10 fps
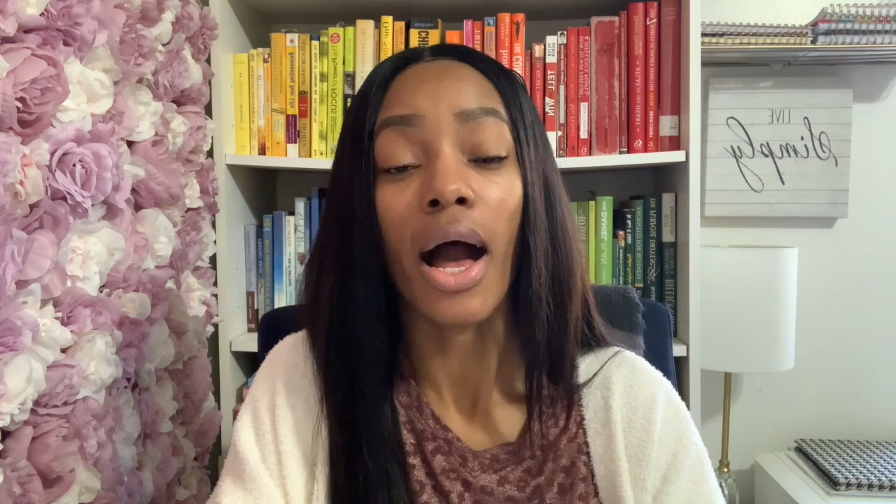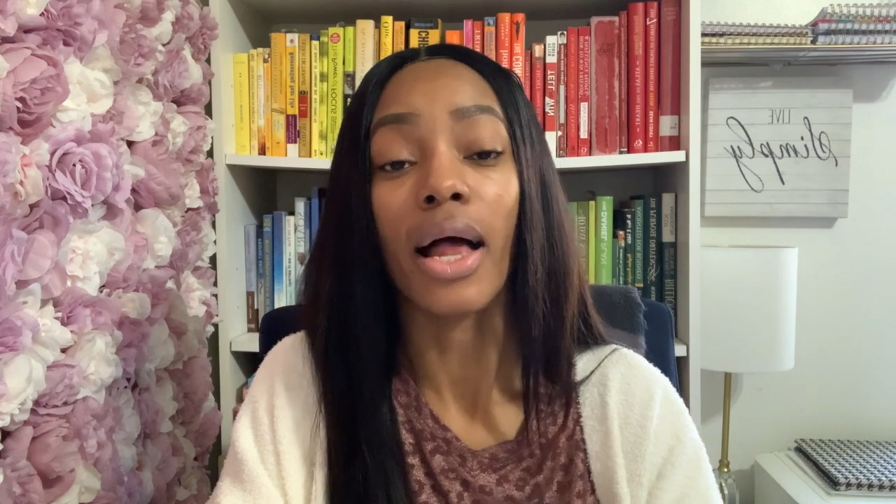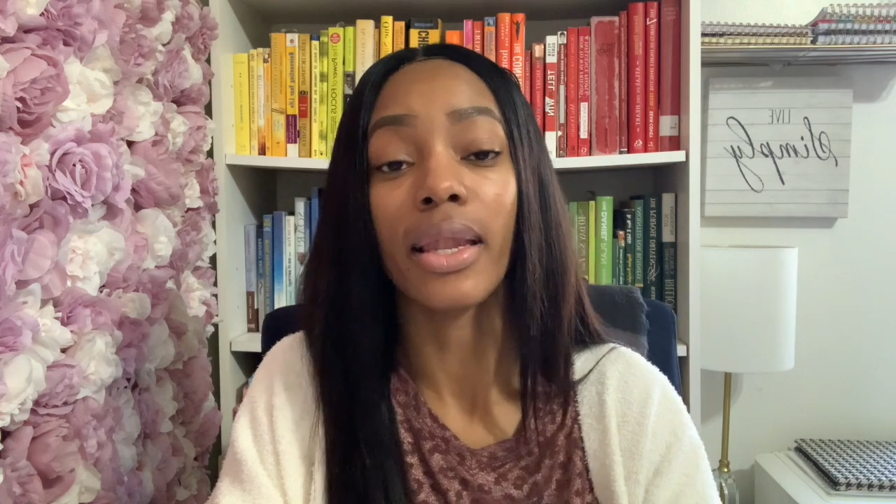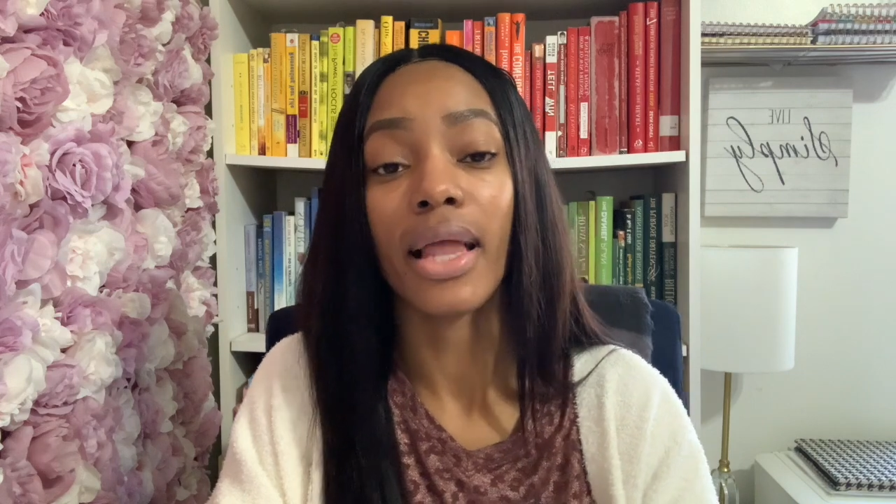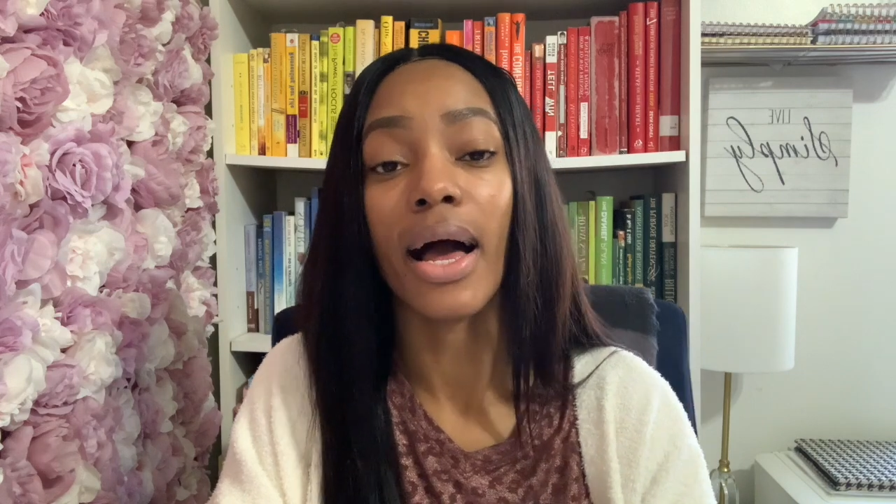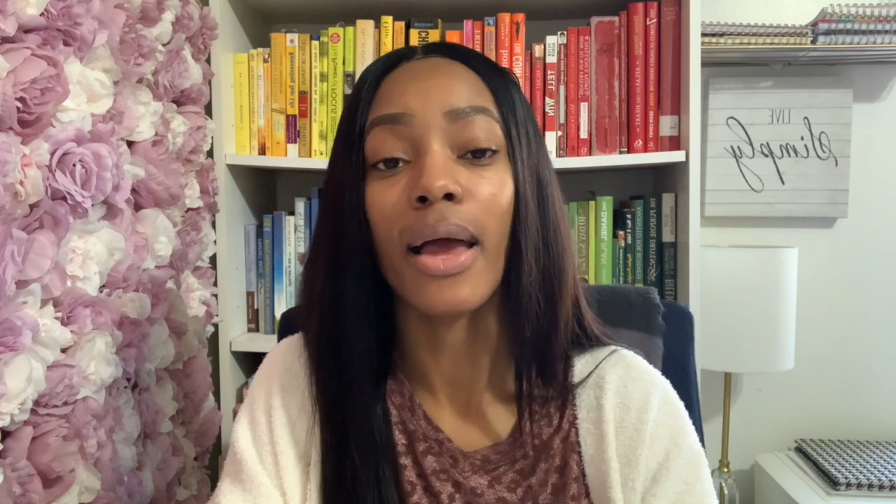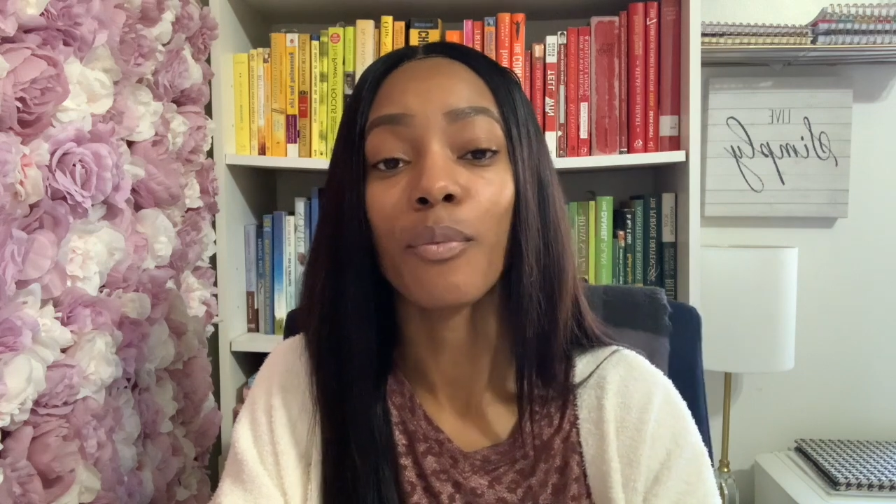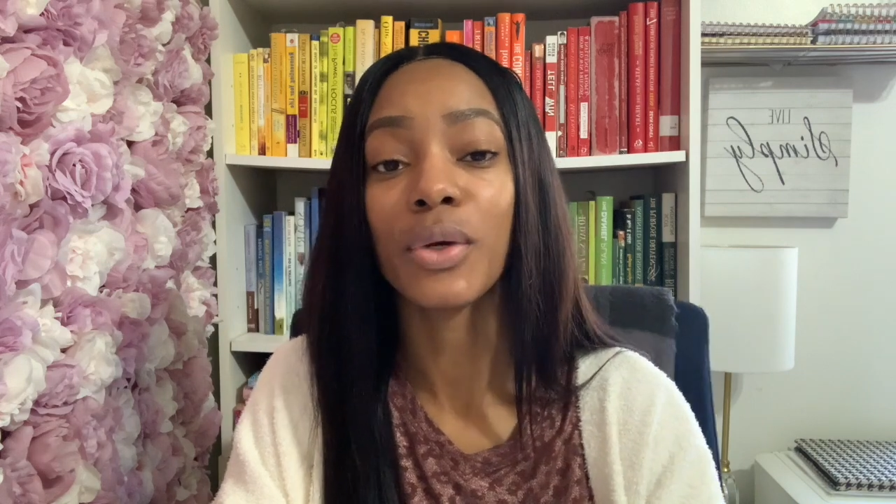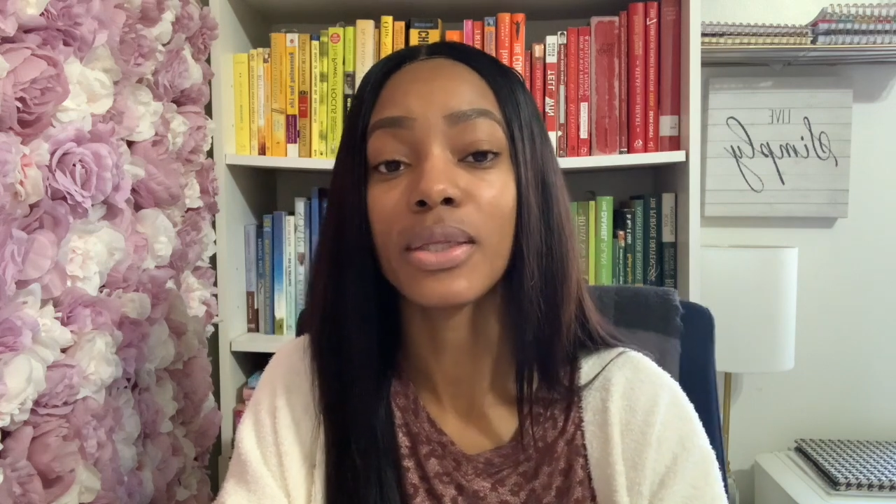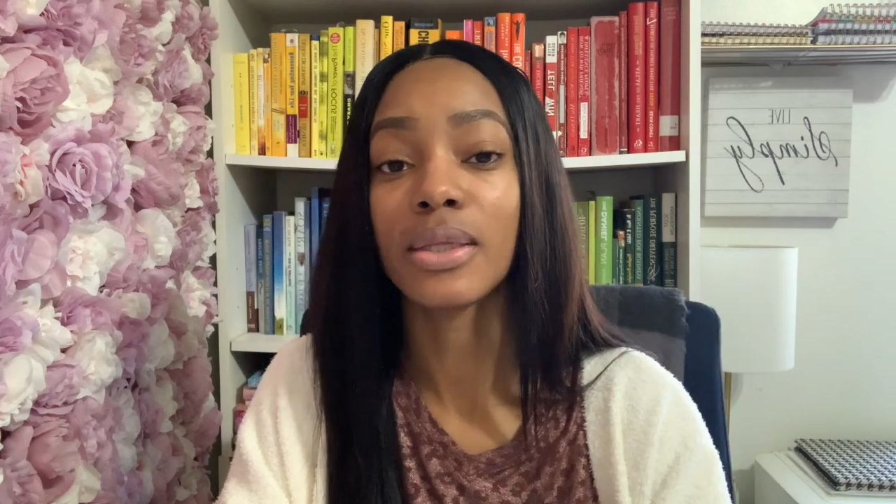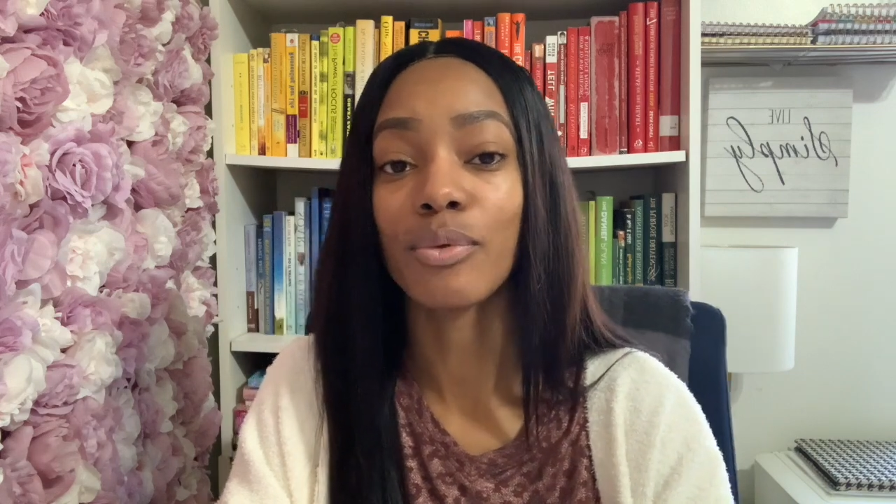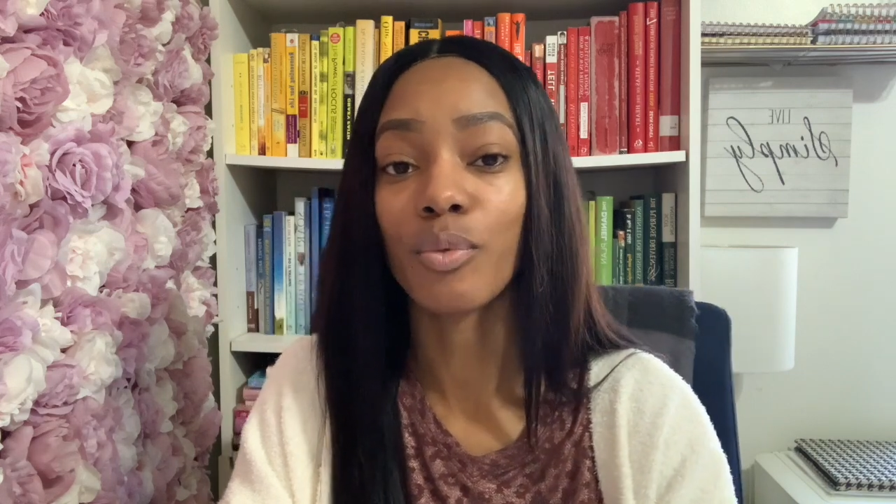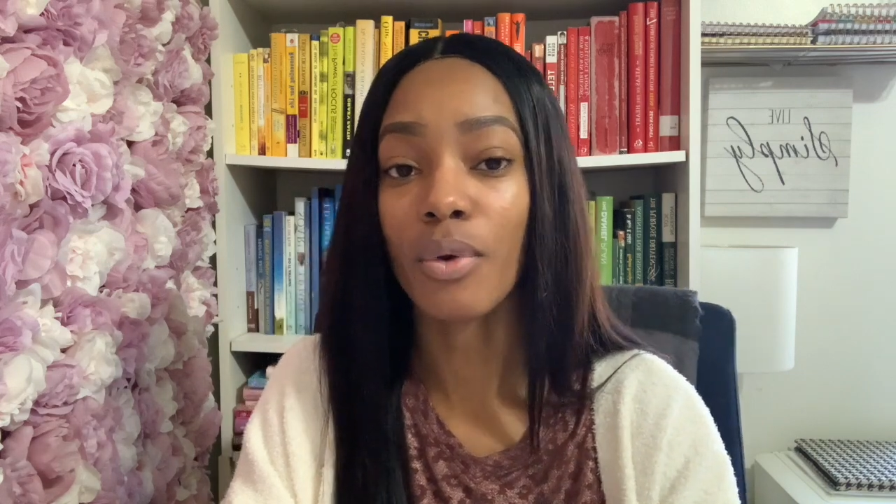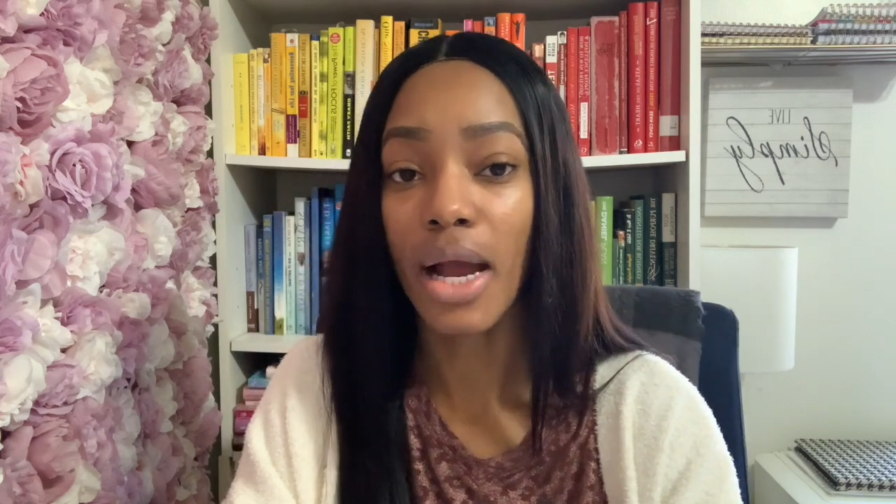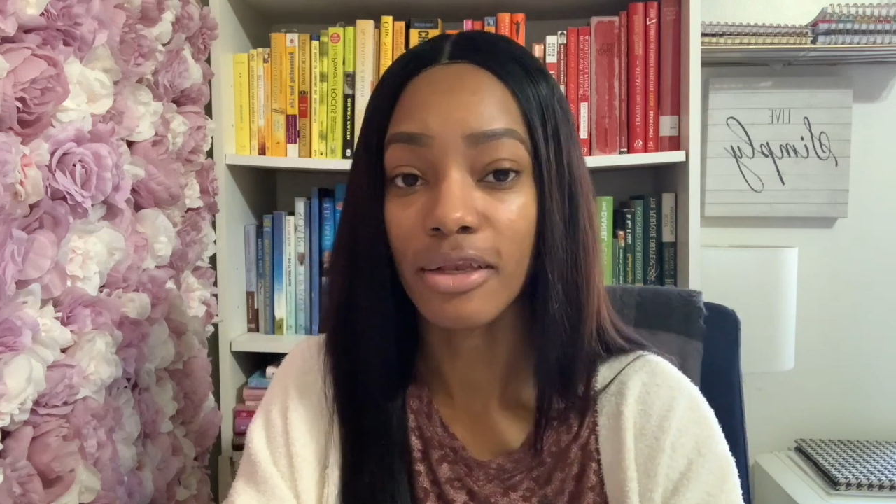Align with the
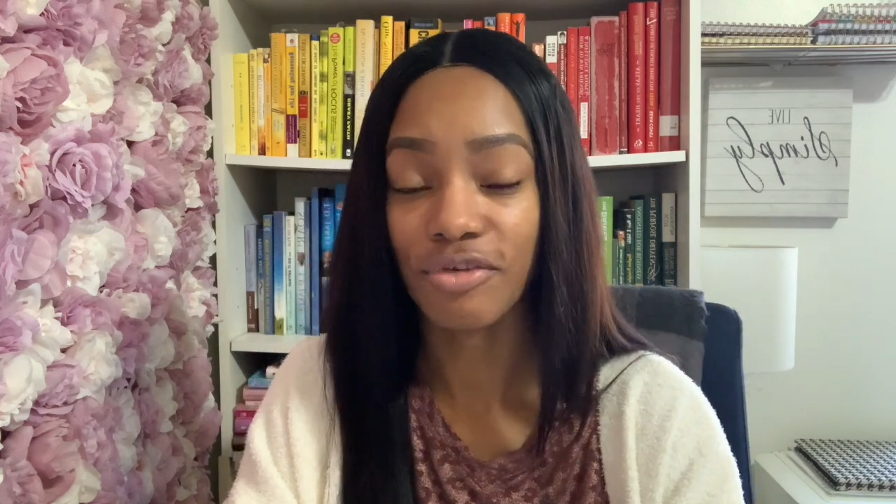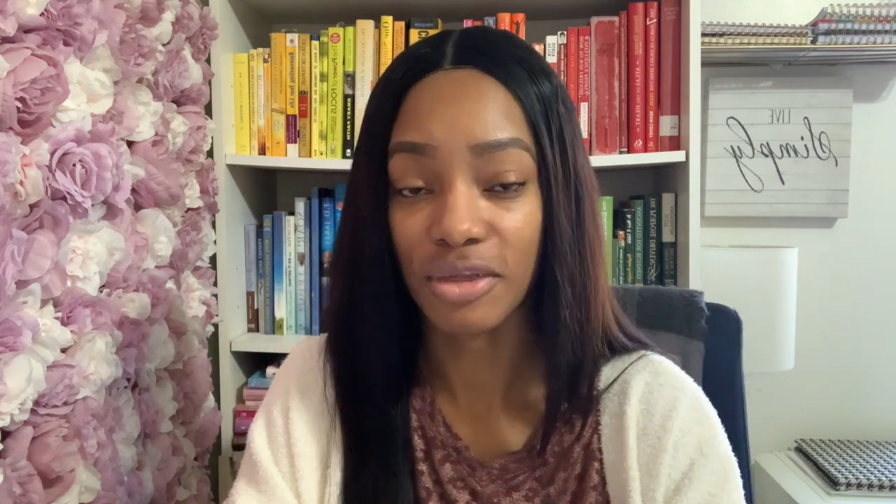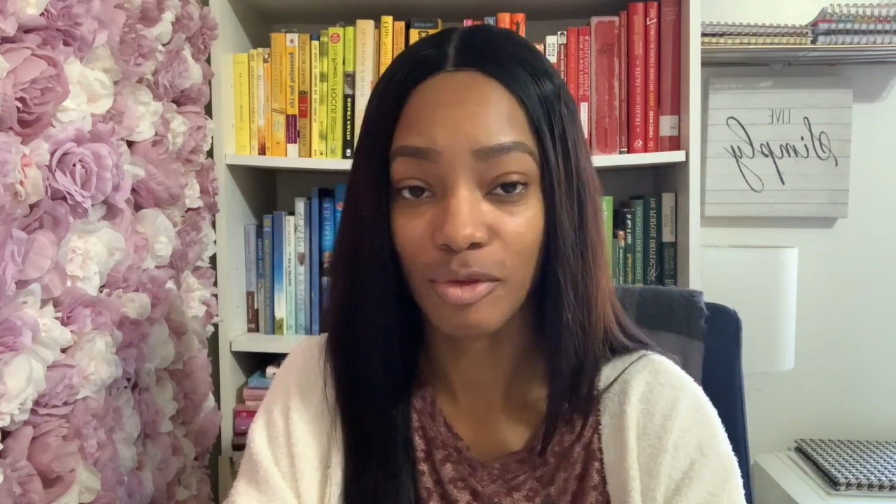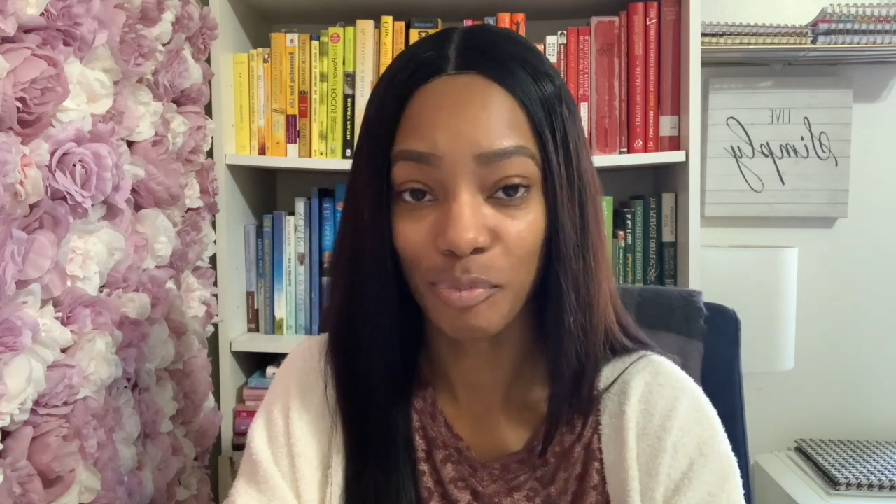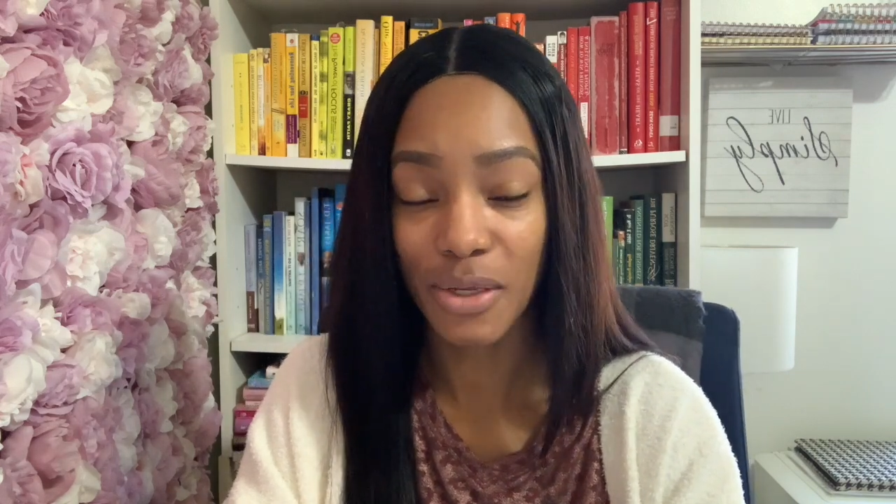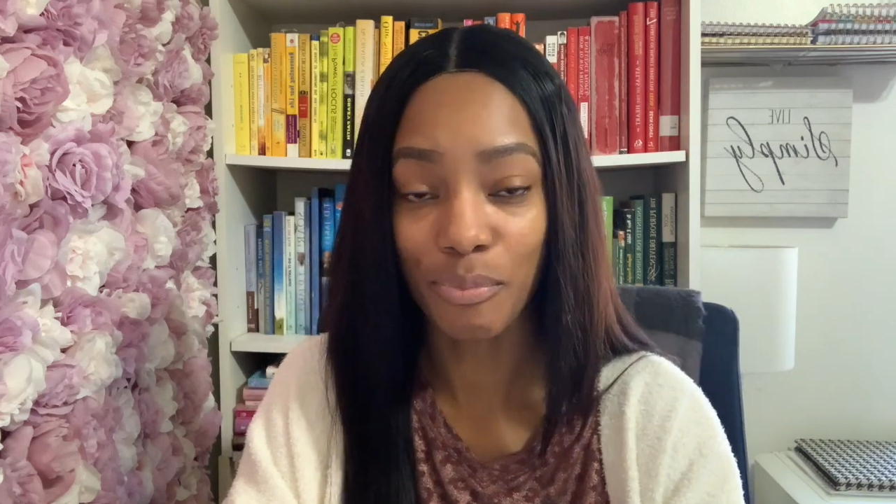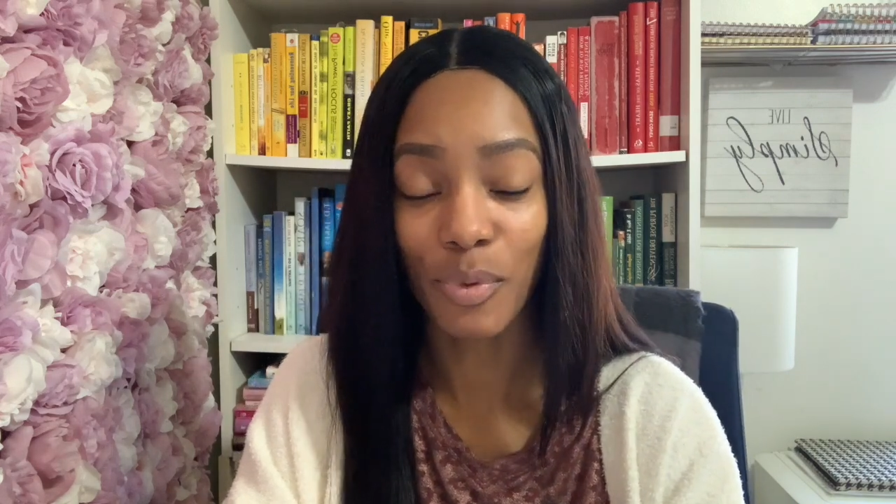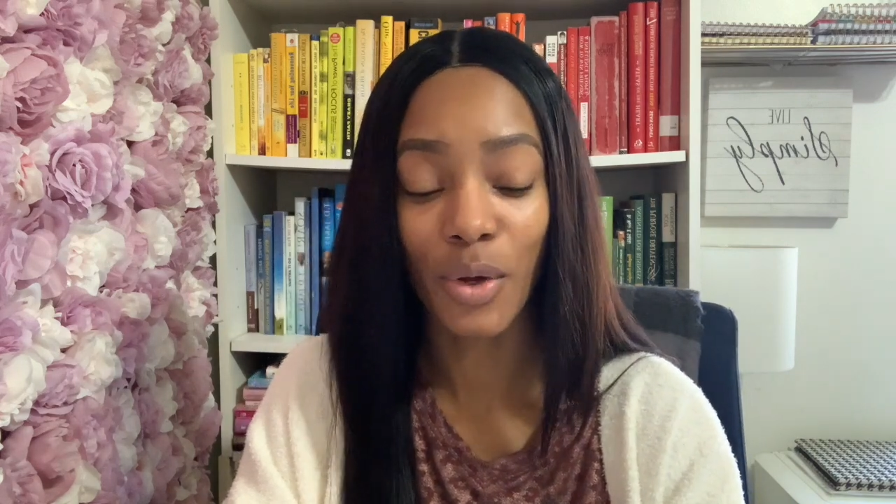righteous people.